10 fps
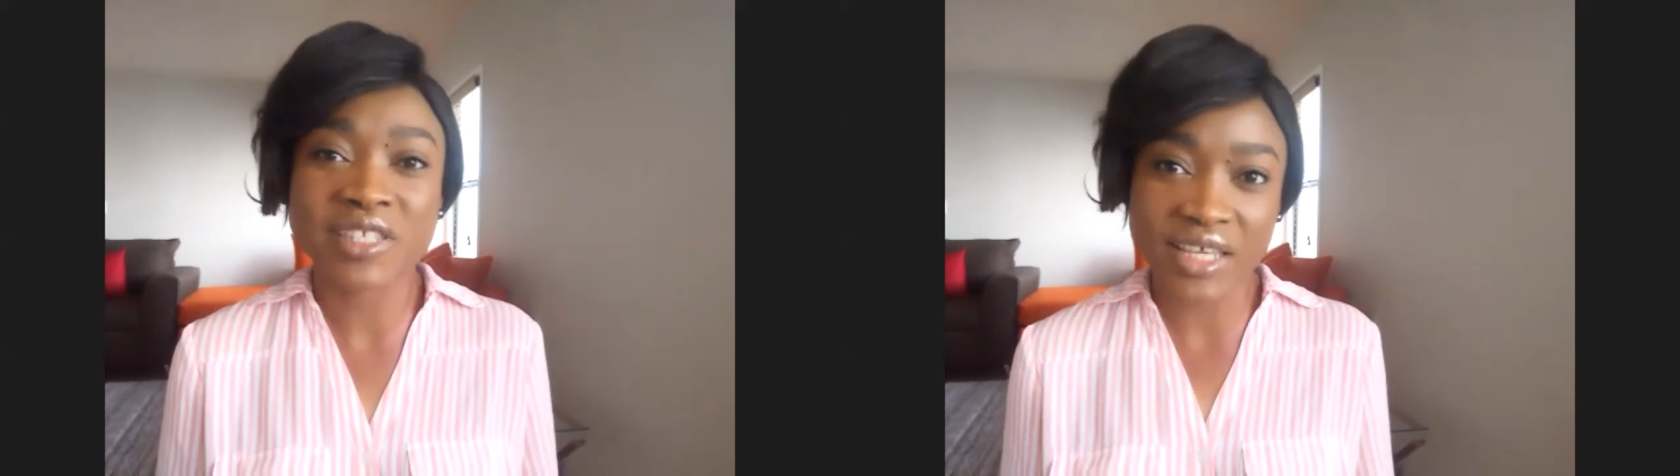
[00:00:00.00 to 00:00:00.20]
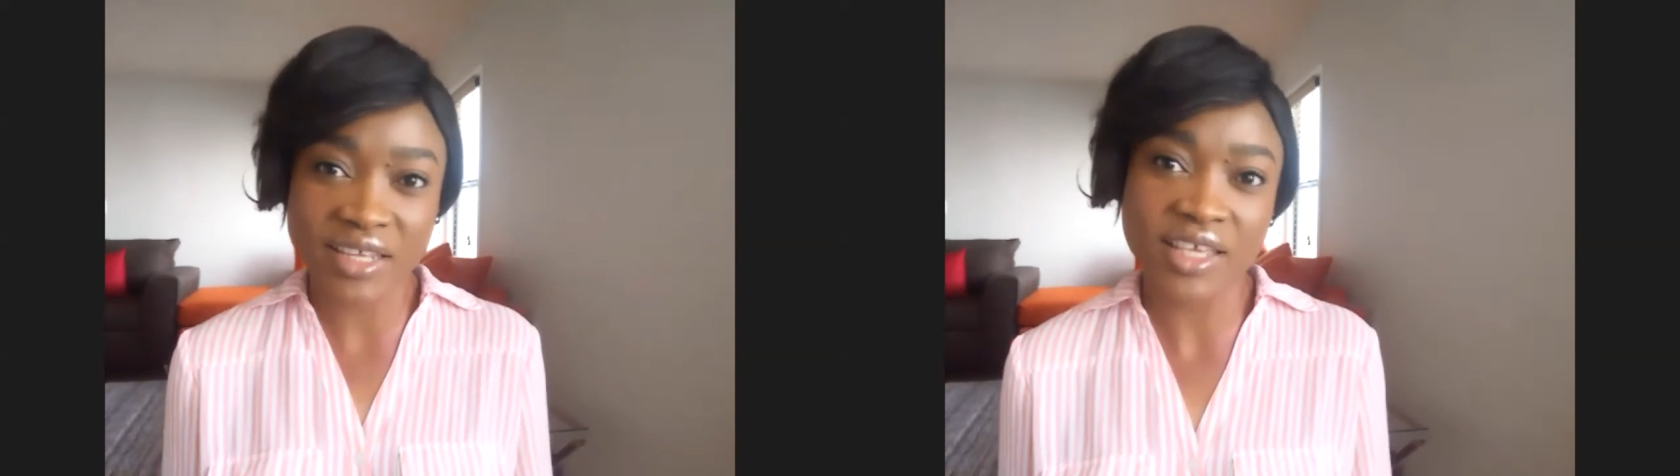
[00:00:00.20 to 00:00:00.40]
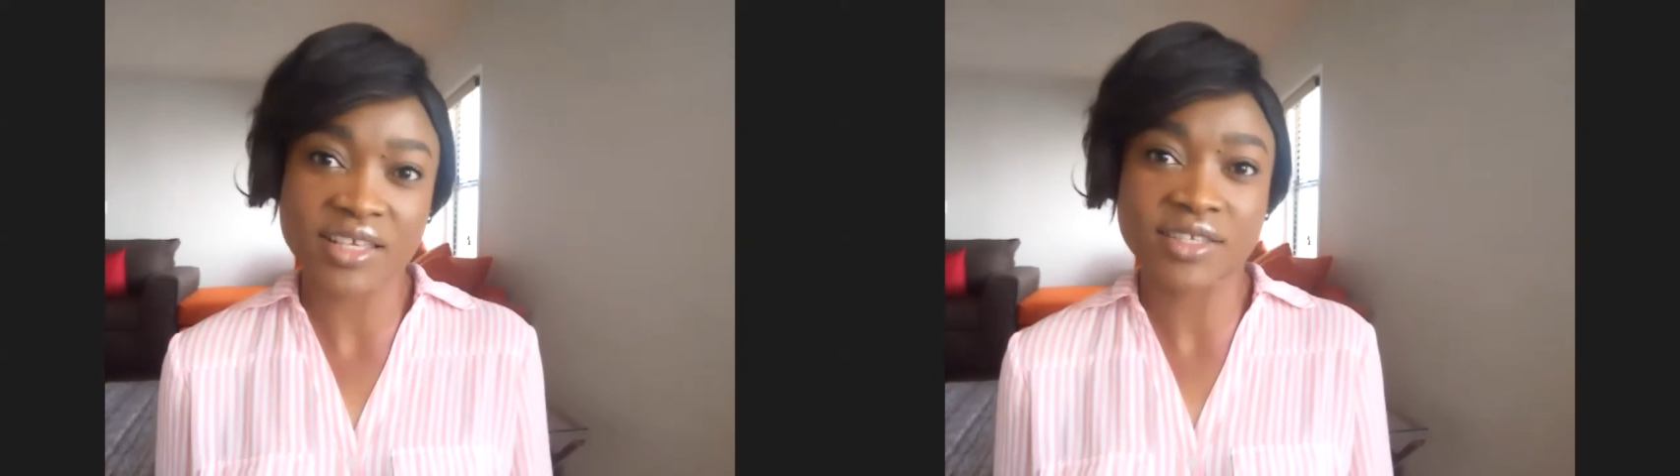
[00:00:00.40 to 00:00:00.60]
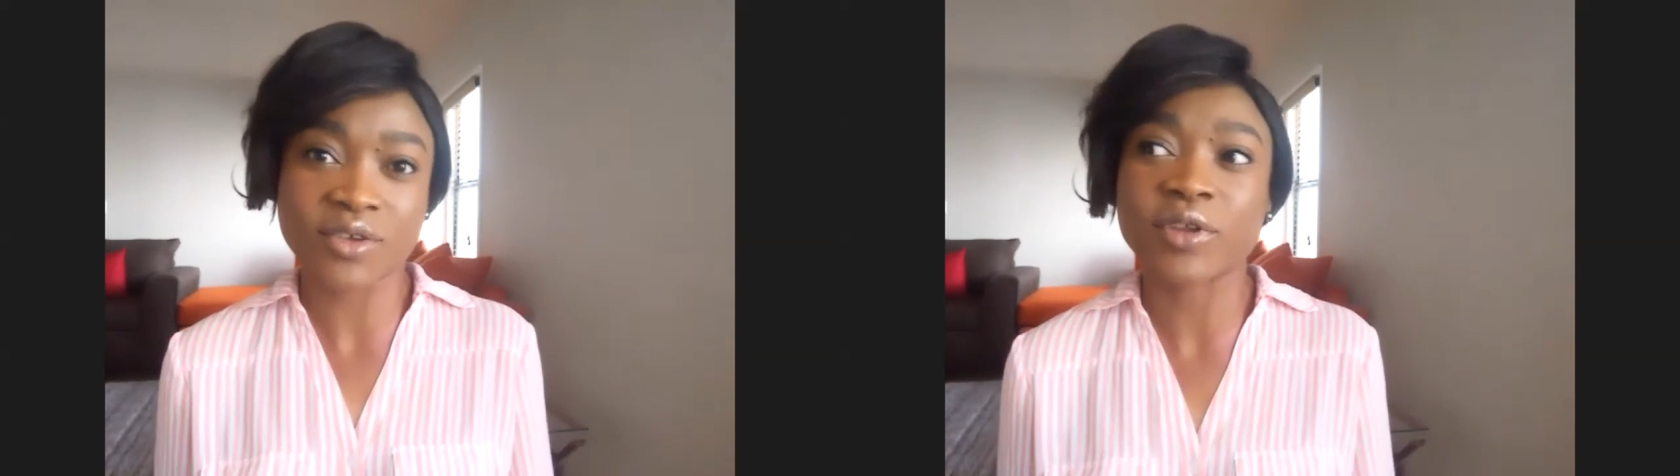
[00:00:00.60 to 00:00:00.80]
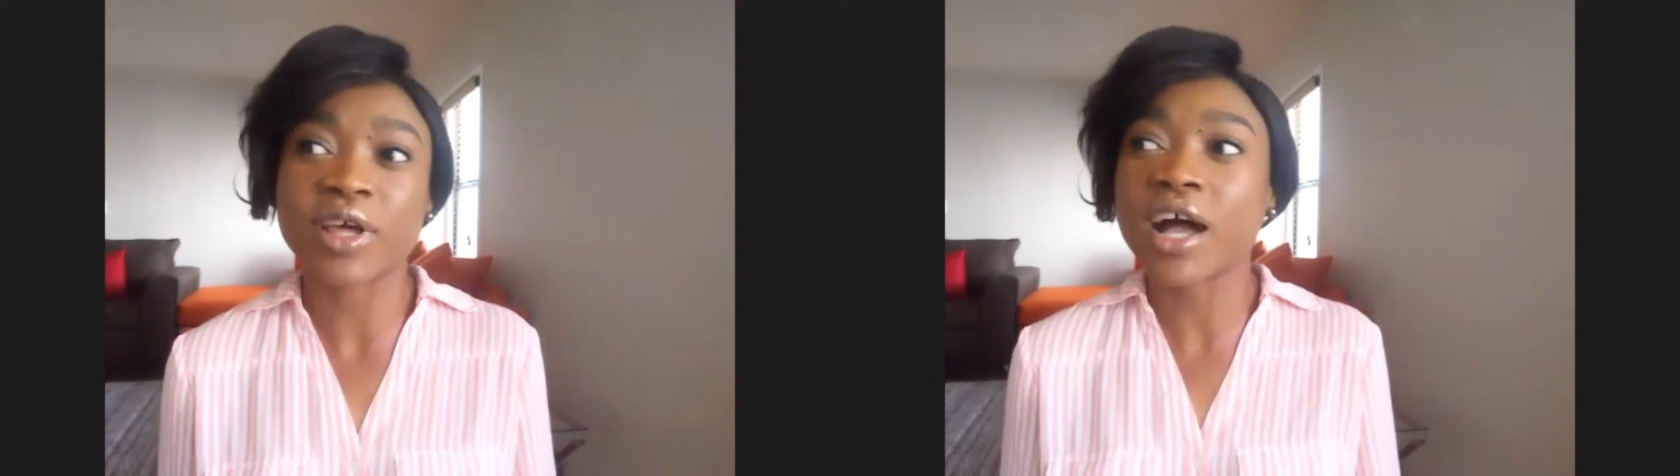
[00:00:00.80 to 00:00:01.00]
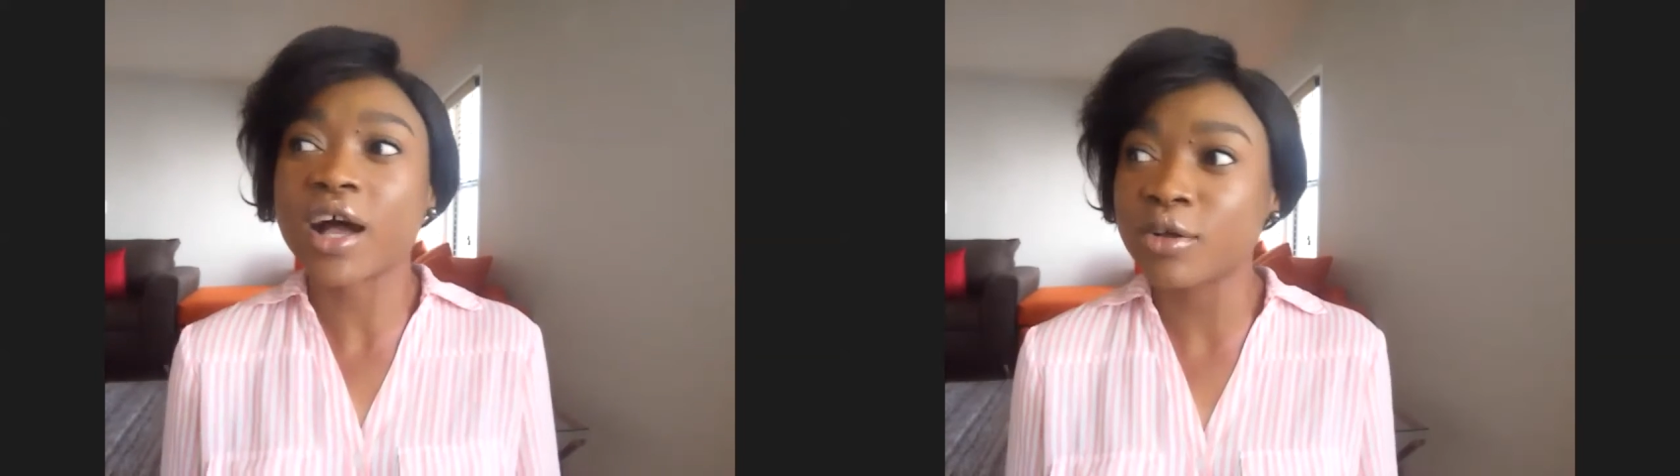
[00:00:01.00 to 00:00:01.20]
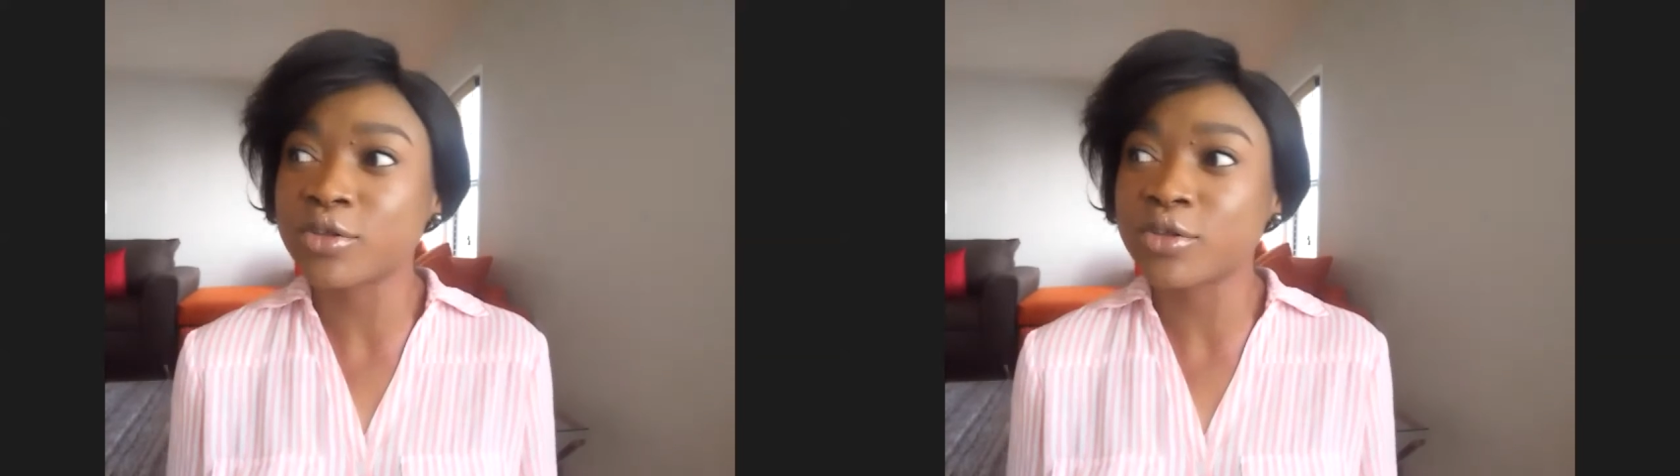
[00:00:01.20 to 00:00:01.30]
techniques on how